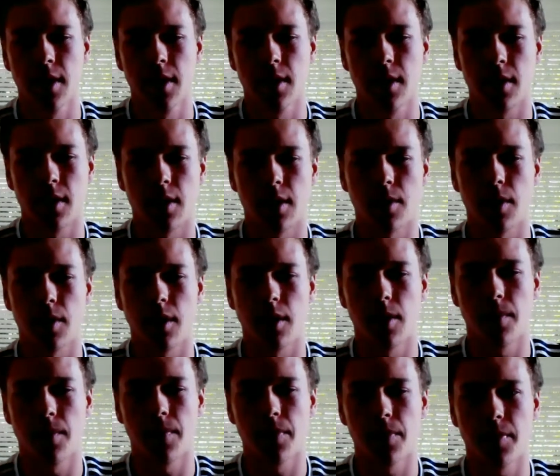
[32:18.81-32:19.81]
right, well,
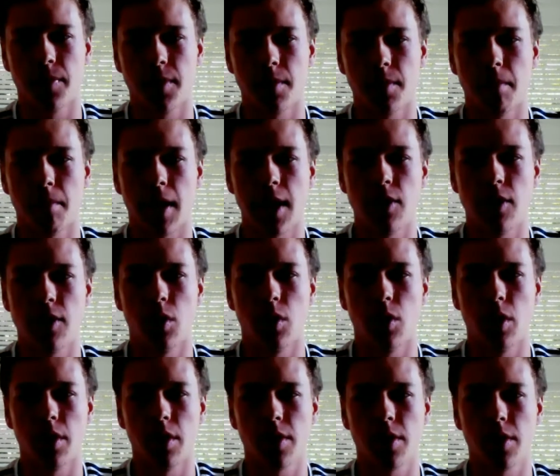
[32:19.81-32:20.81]
my
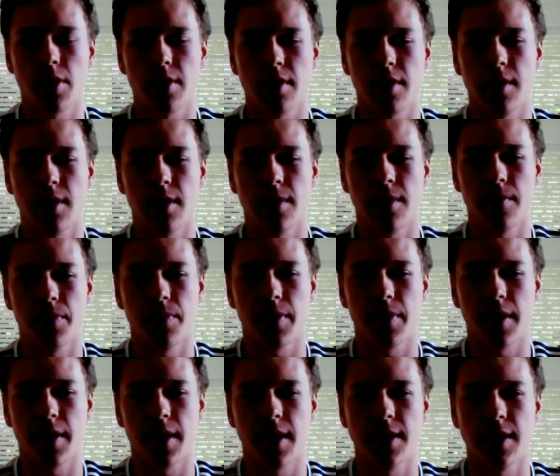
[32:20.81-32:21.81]
North
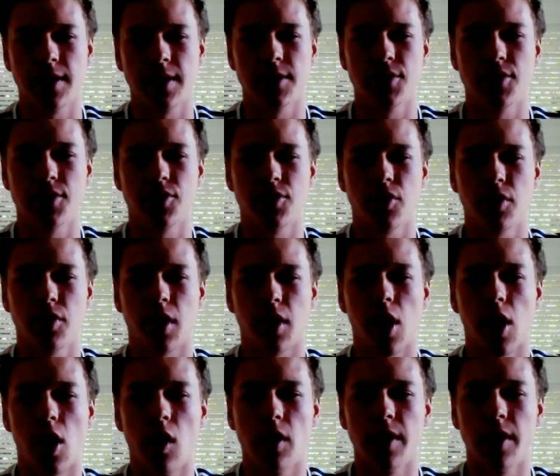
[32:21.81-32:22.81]
is the
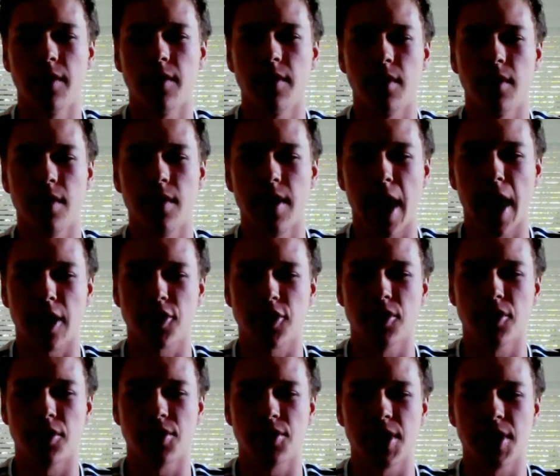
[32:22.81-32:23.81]
Holland national
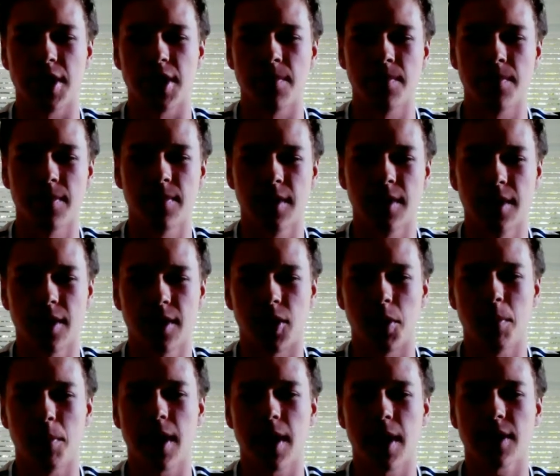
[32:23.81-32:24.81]
team going
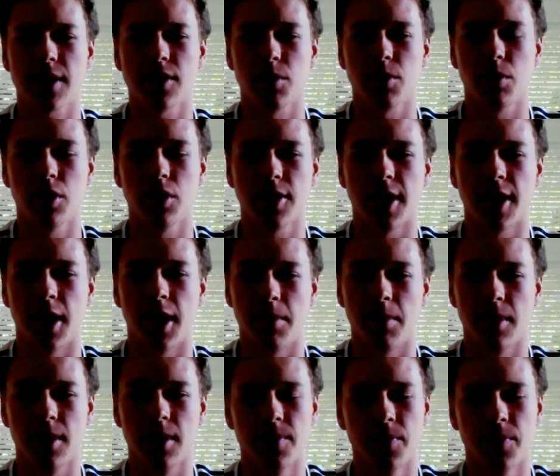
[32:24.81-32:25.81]
back to the World Cup.
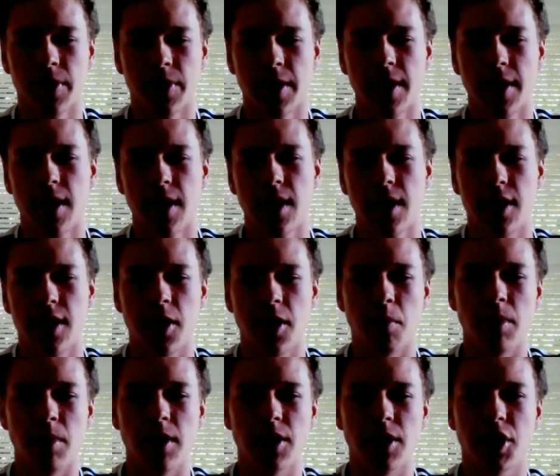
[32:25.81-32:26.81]
They
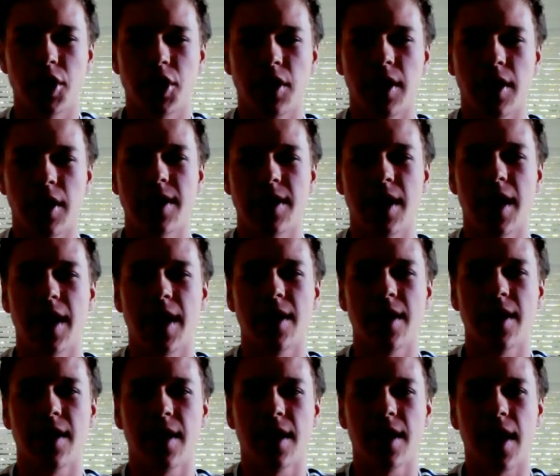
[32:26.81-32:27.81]
beat Chile
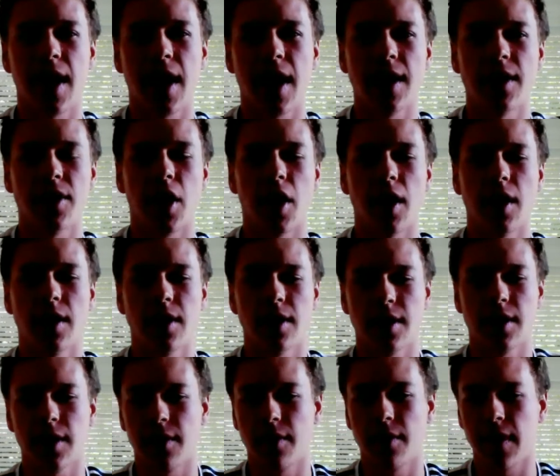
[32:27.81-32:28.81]
today, and
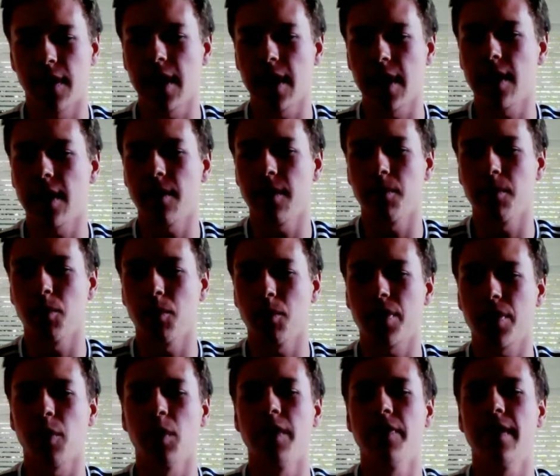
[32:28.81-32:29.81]
with
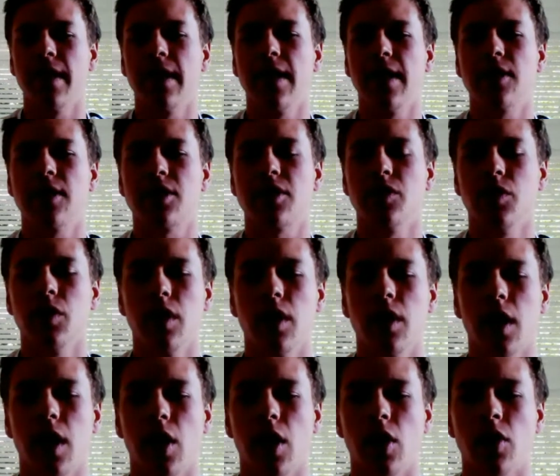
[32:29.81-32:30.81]
that win, they get to
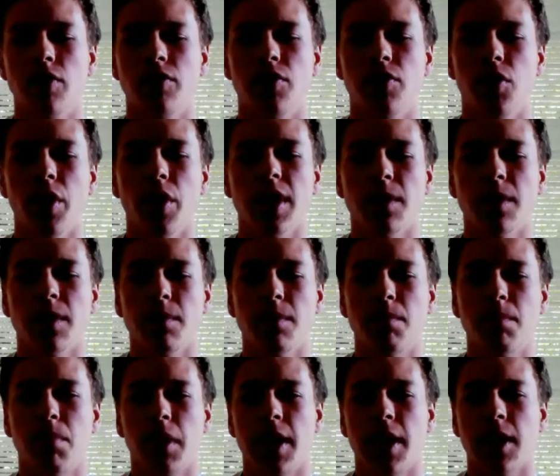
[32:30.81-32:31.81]
avoid
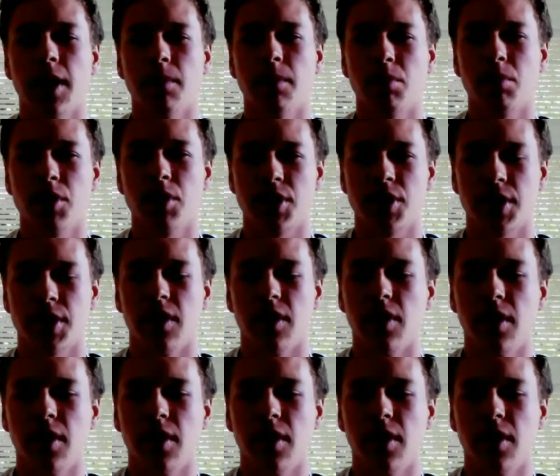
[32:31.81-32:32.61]
playing Brazil